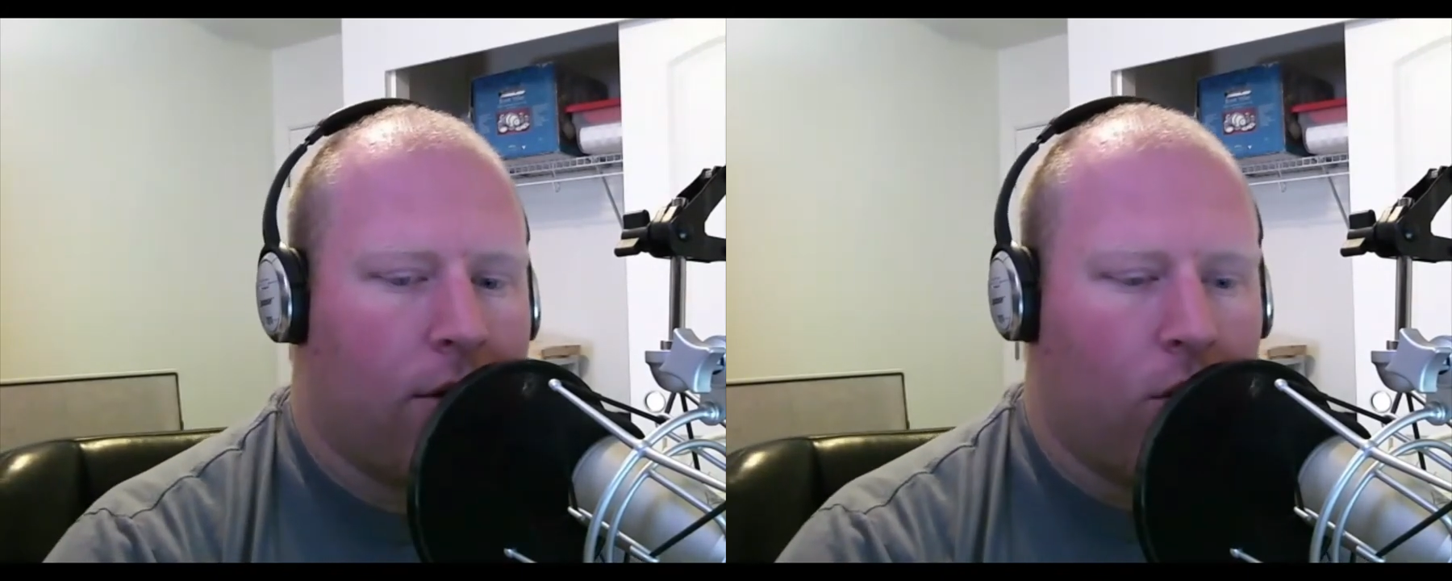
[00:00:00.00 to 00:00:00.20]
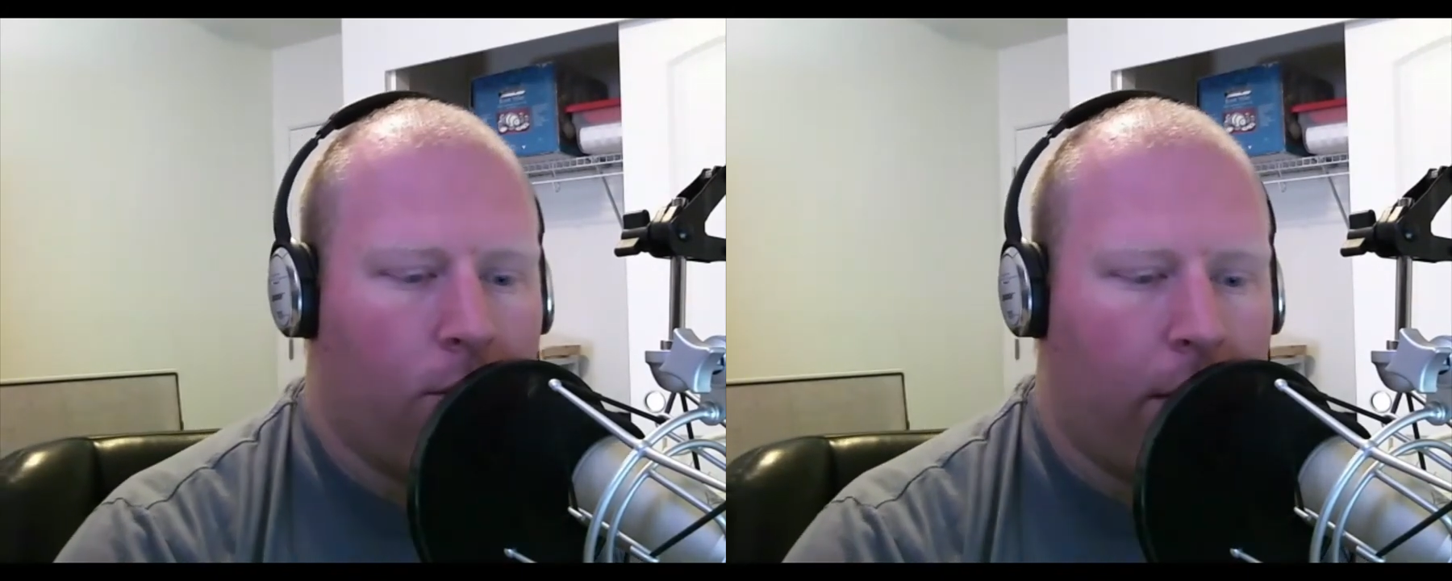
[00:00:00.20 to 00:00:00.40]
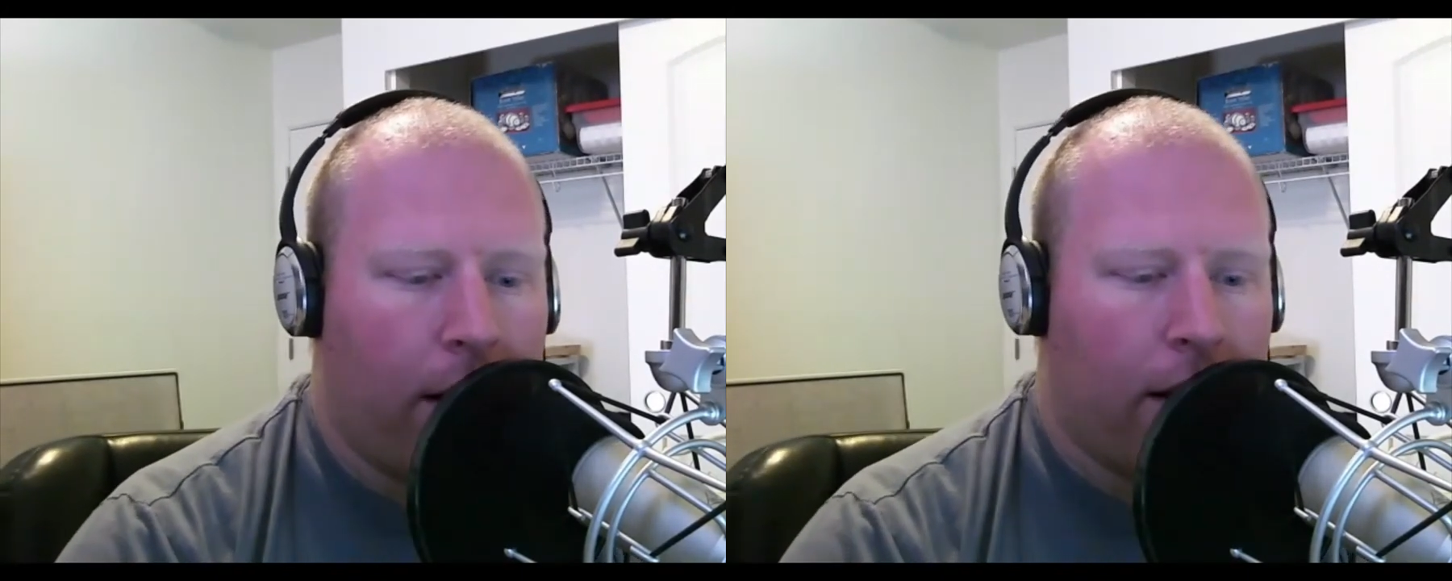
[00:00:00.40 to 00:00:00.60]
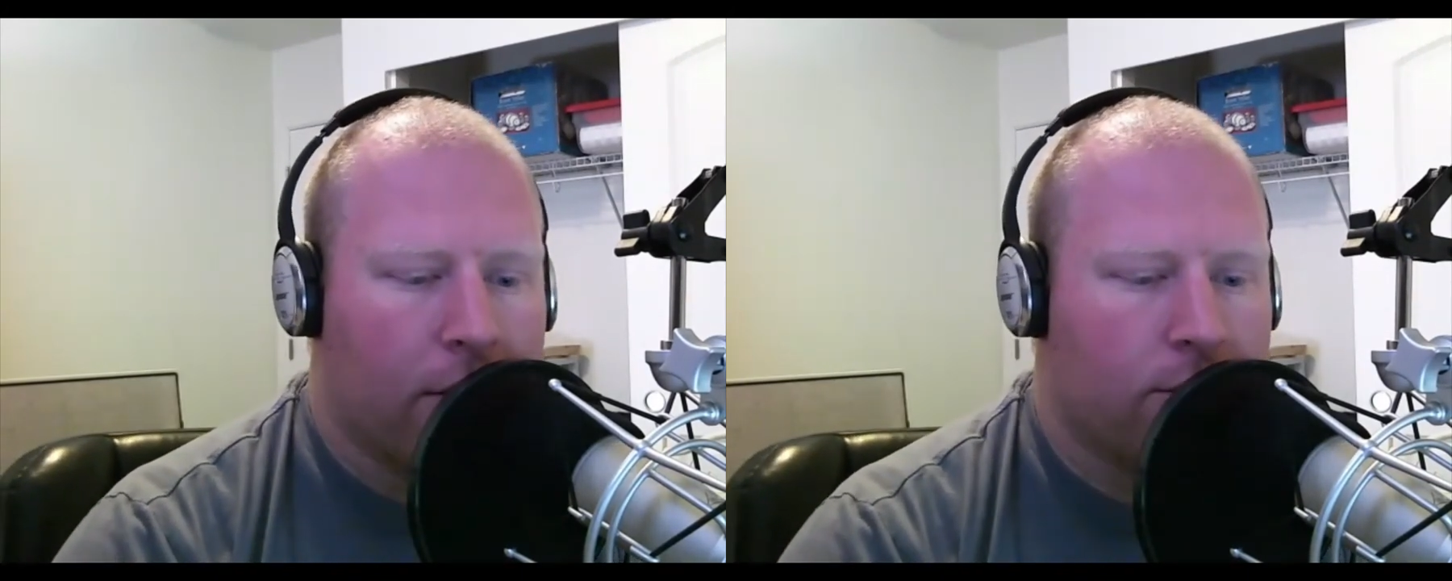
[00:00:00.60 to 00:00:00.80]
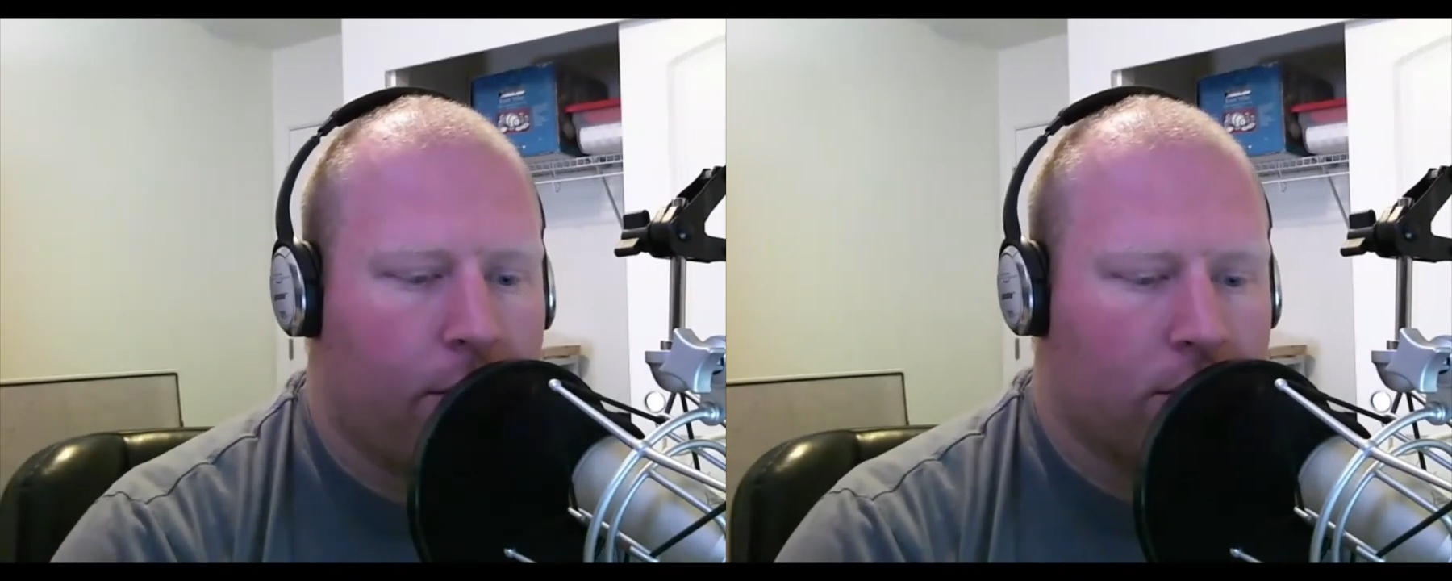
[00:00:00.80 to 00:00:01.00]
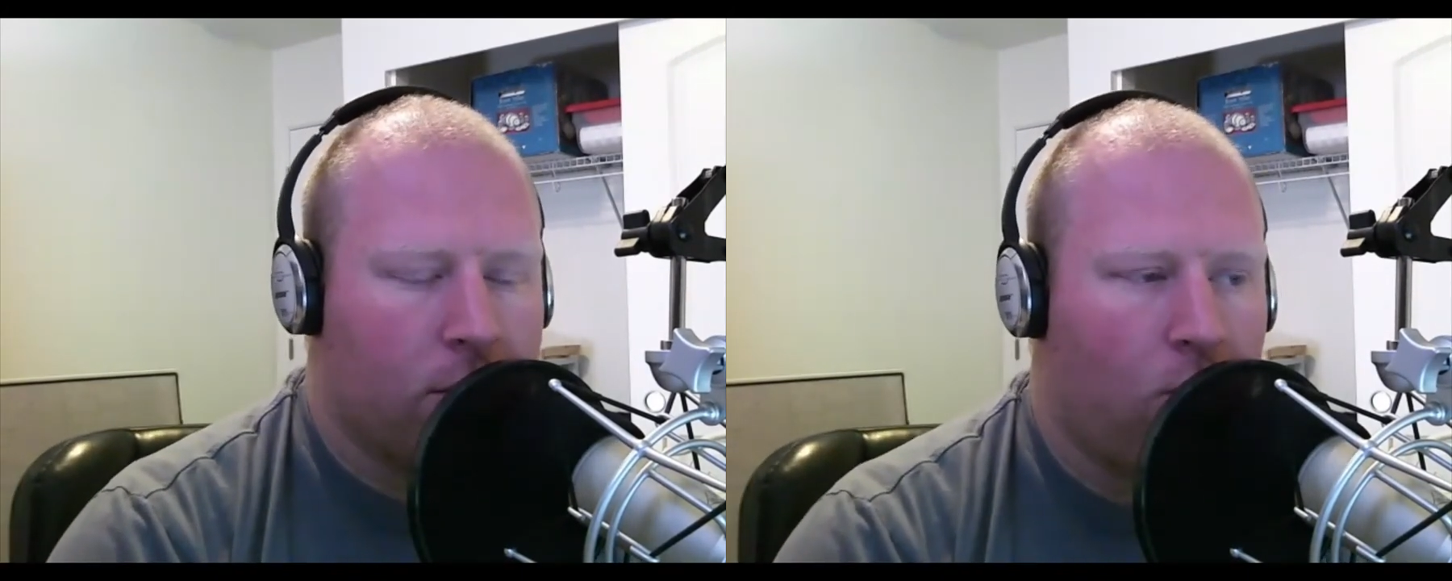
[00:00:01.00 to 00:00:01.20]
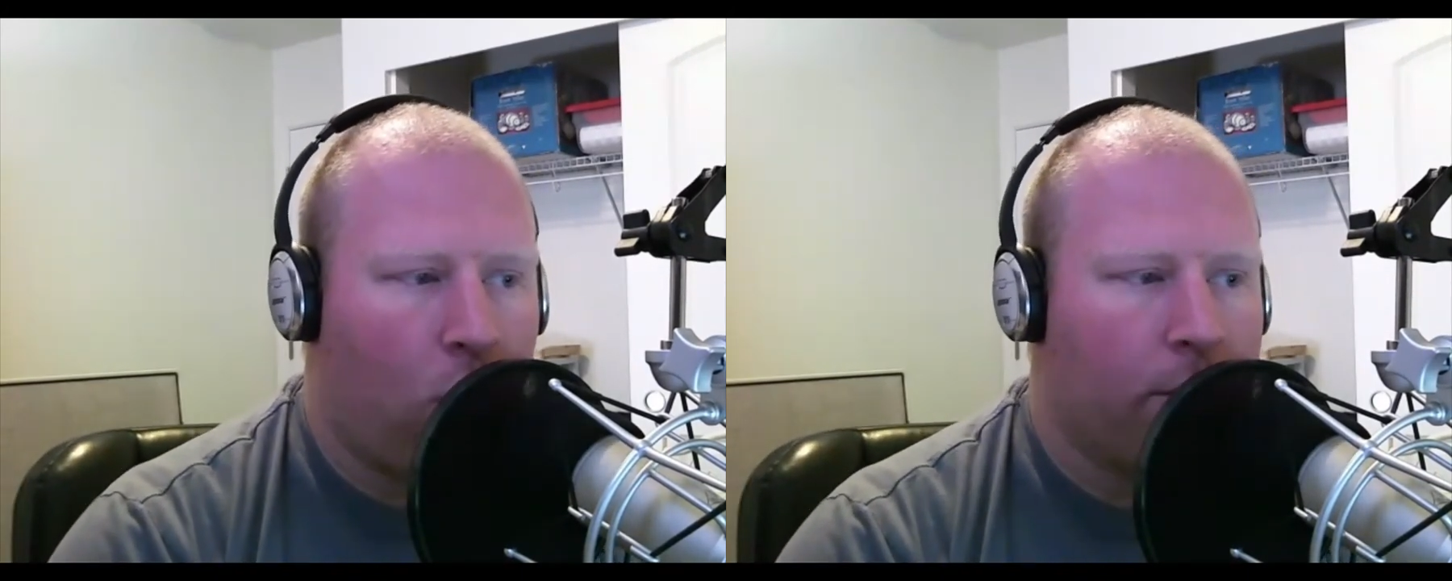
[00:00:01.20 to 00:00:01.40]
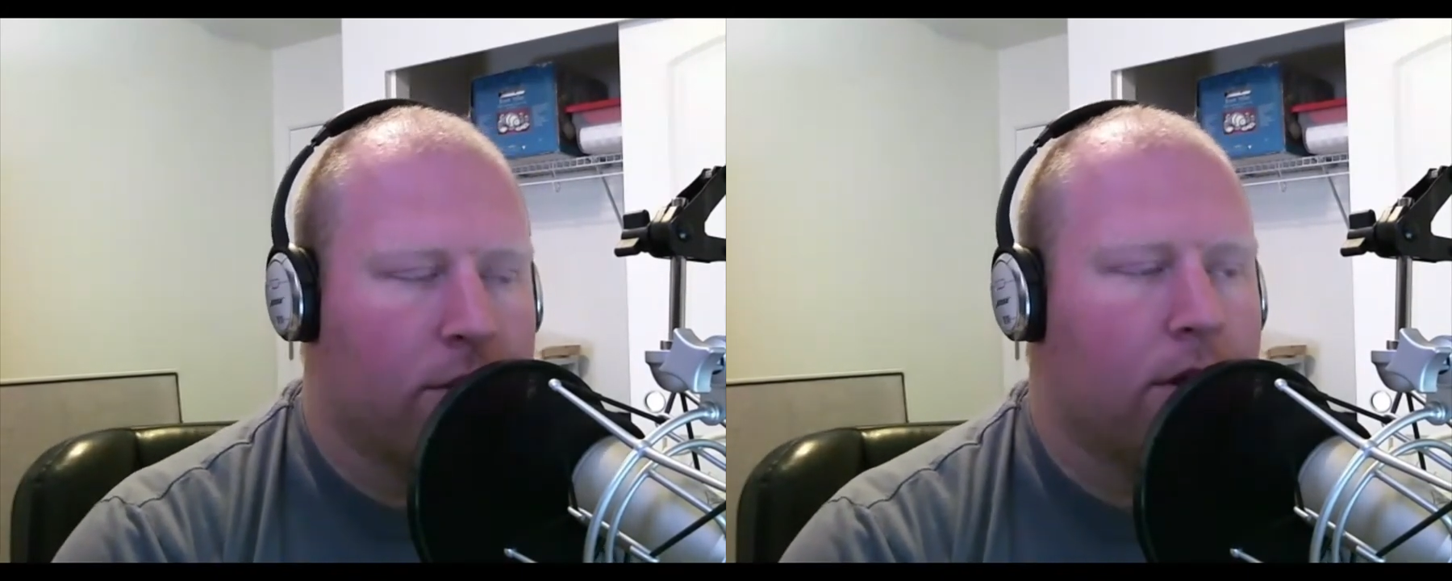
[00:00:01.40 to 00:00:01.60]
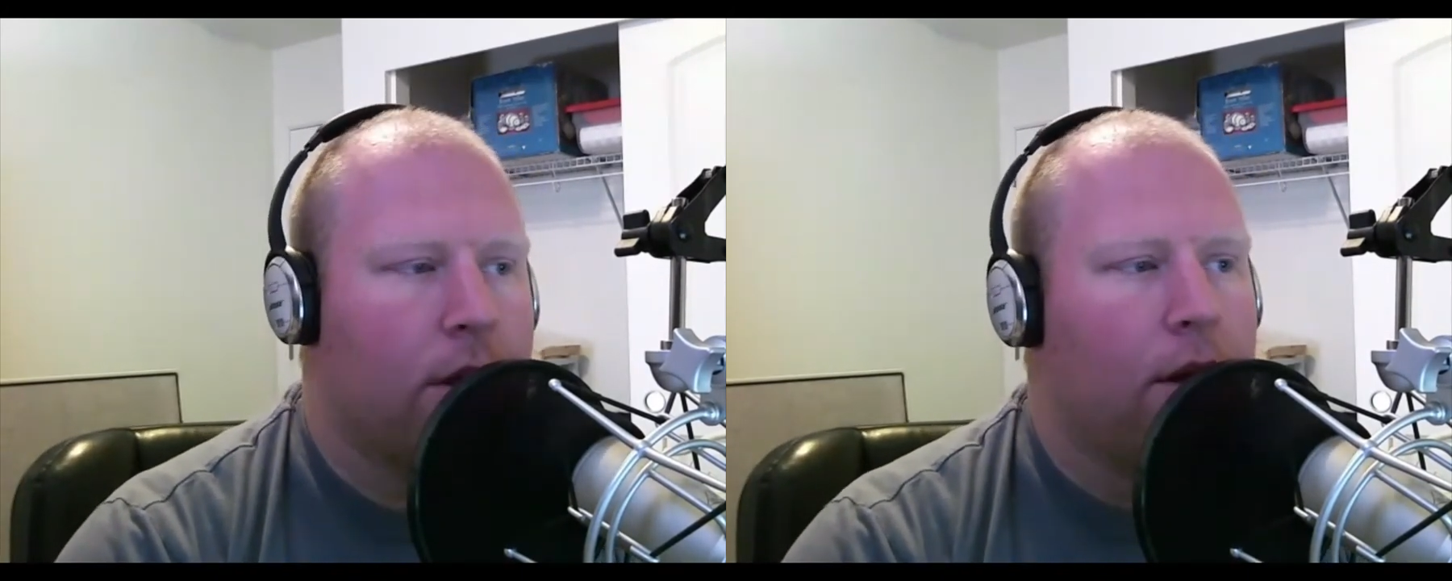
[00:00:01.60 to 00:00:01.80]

known by, as opposed to Mormons,